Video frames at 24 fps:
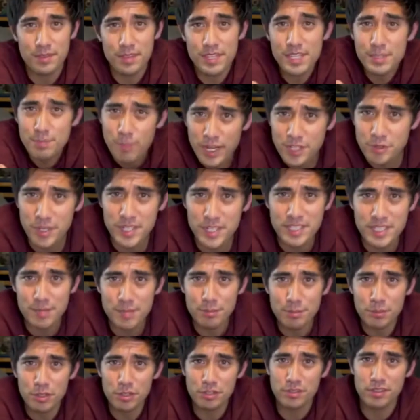This mind trick's
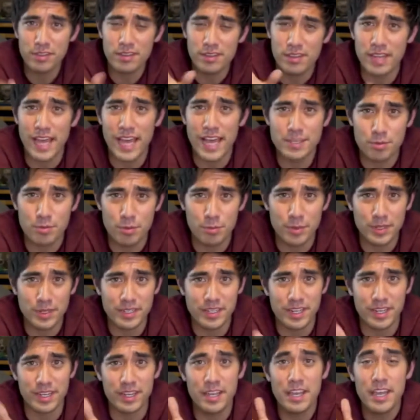similar to the last one we
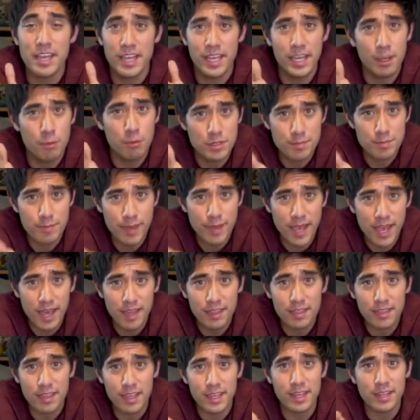did. It was
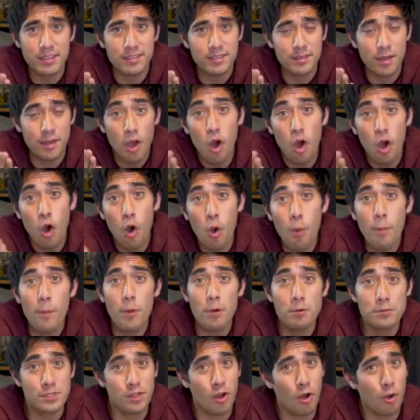math, and it's
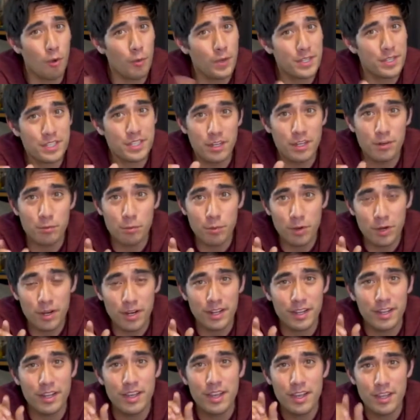almost always gonna
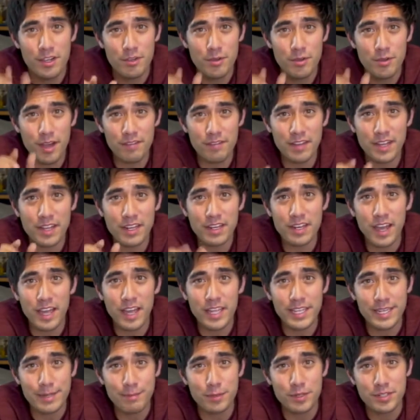work. You have like a
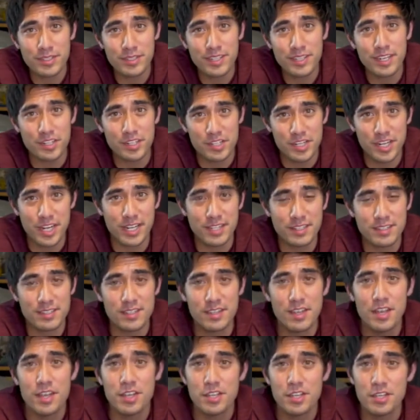90%
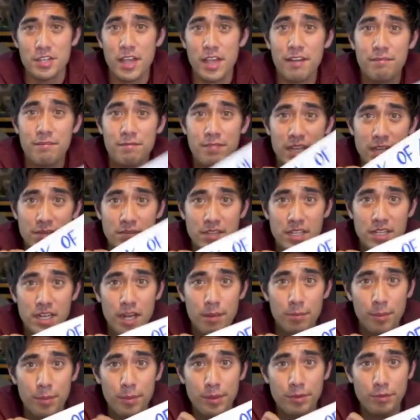chance. You have them think of a
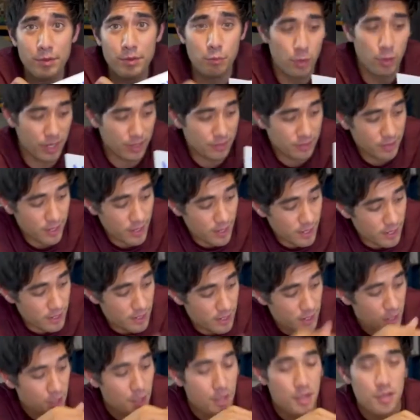number between 1 and
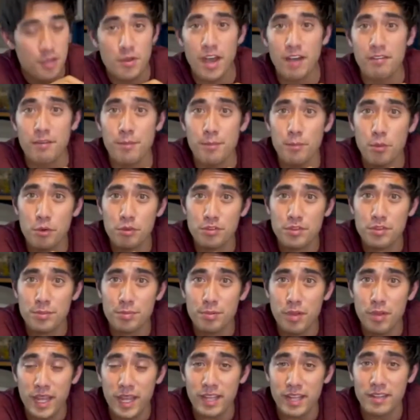10, you have them
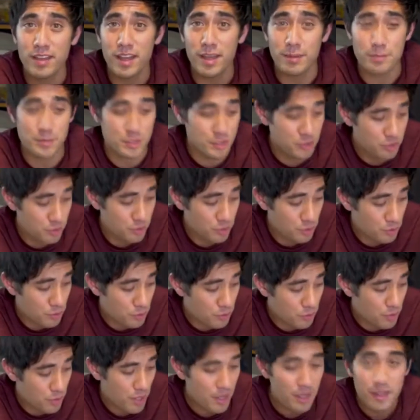multiply it times
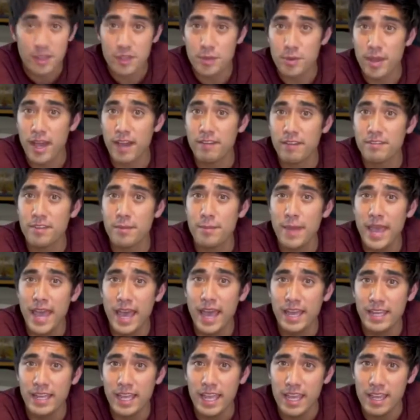2, you have them
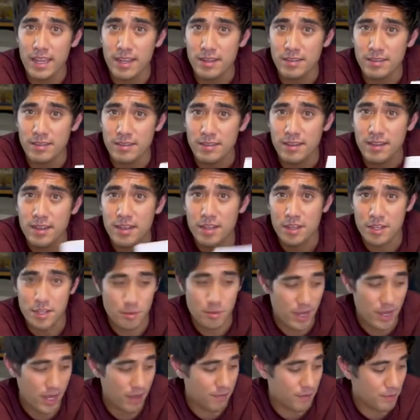add 8,
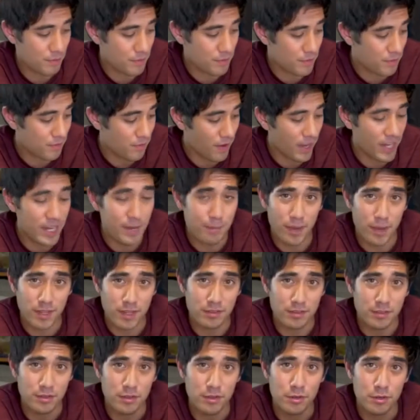you have them divide it
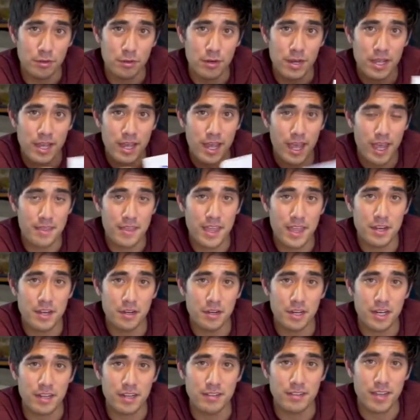by 2, and then
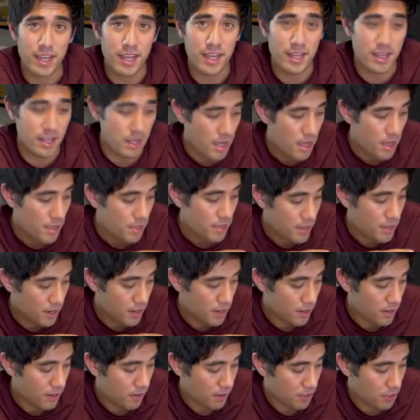you're gonna take
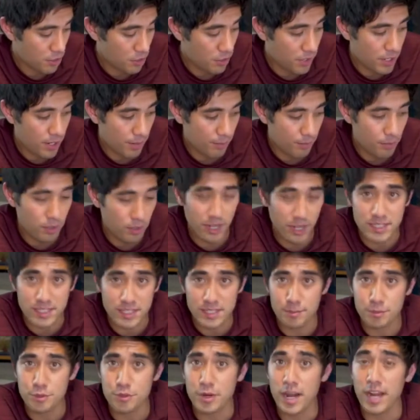their current number and
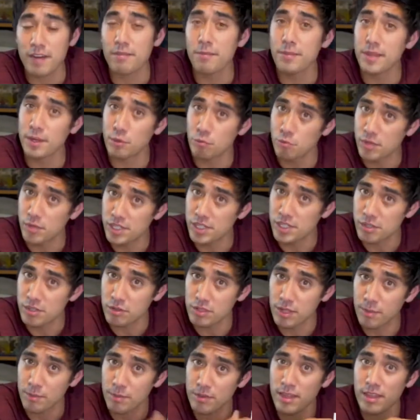subtract from the original
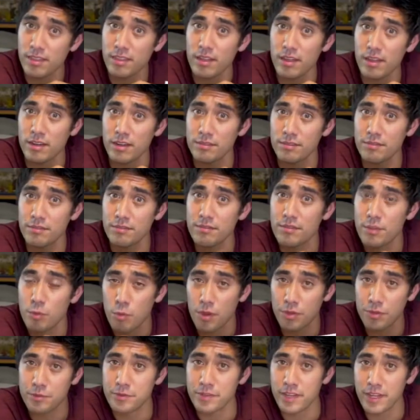number they thought of, the
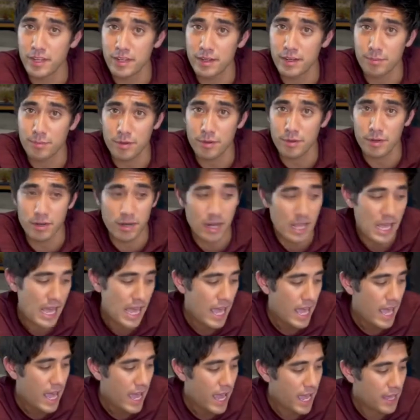1 through 10 number,
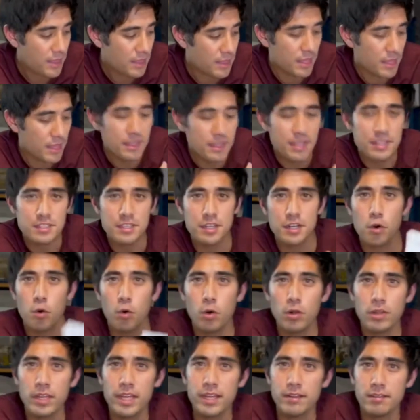and then that's gonna
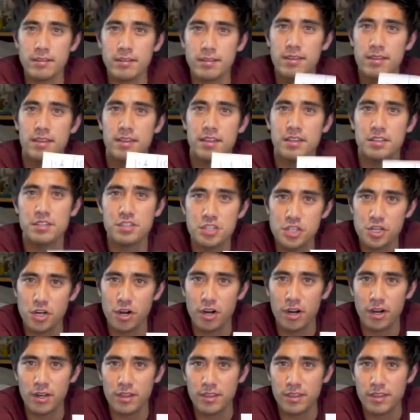correlate to this
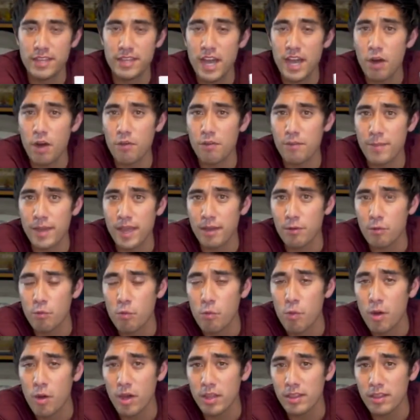chart, the alphabet.
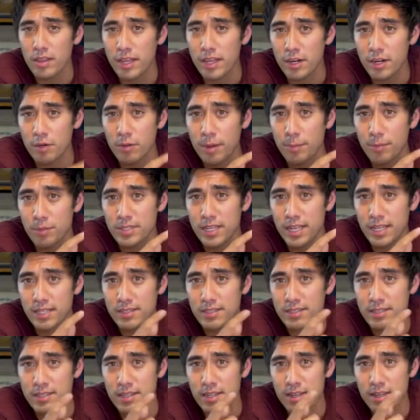One letter
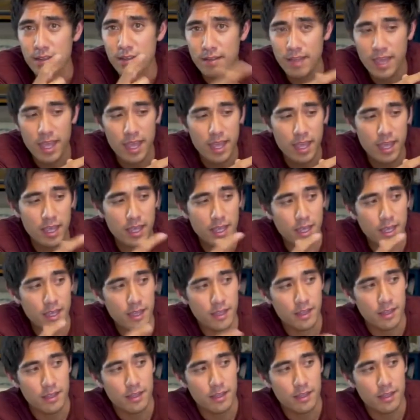represents A,